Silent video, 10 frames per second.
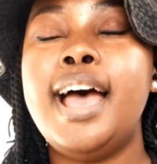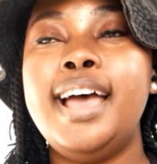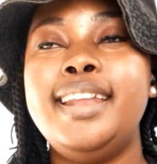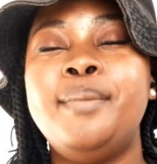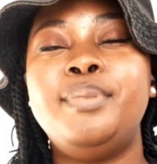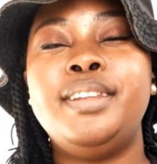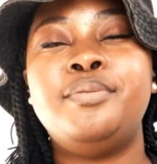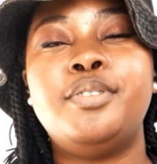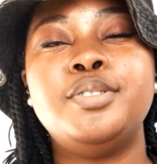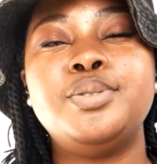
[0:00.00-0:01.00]
And I
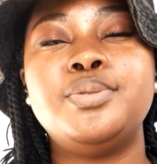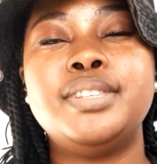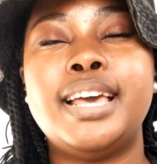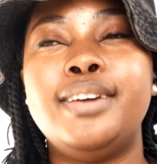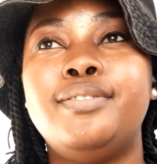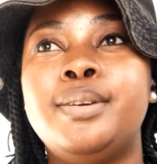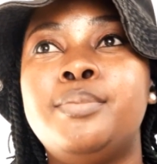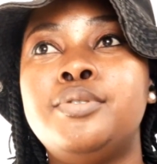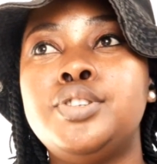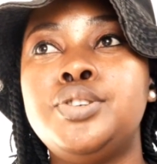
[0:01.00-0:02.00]
believe also that I have the
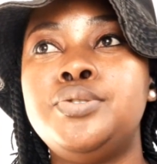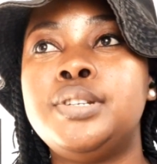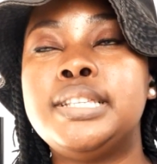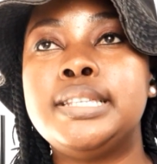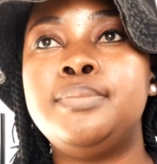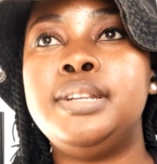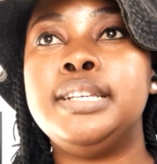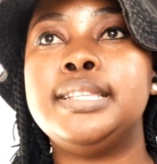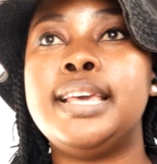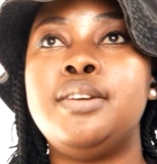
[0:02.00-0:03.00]
most cutest
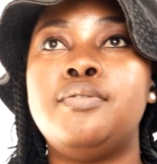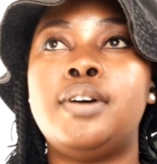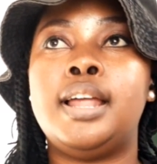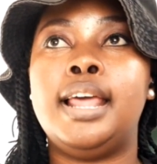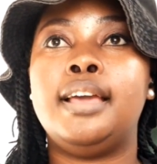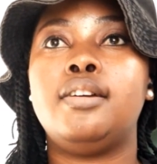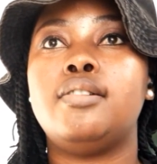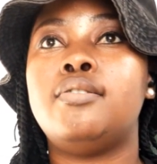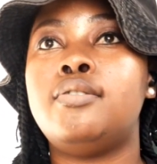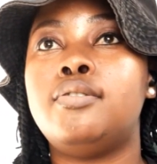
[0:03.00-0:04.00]
siblings ever. Like,
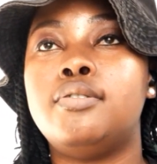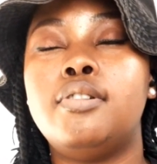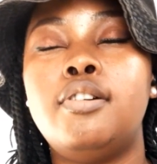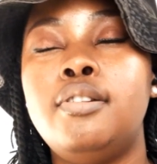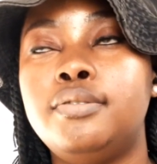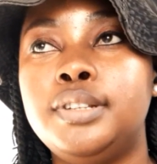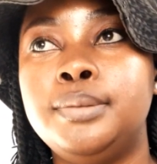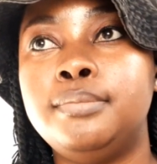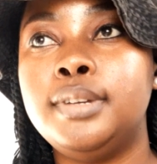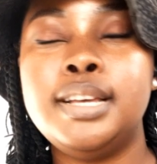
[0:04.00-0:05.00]
oh, all of
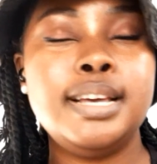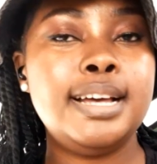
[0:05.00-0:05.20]
them.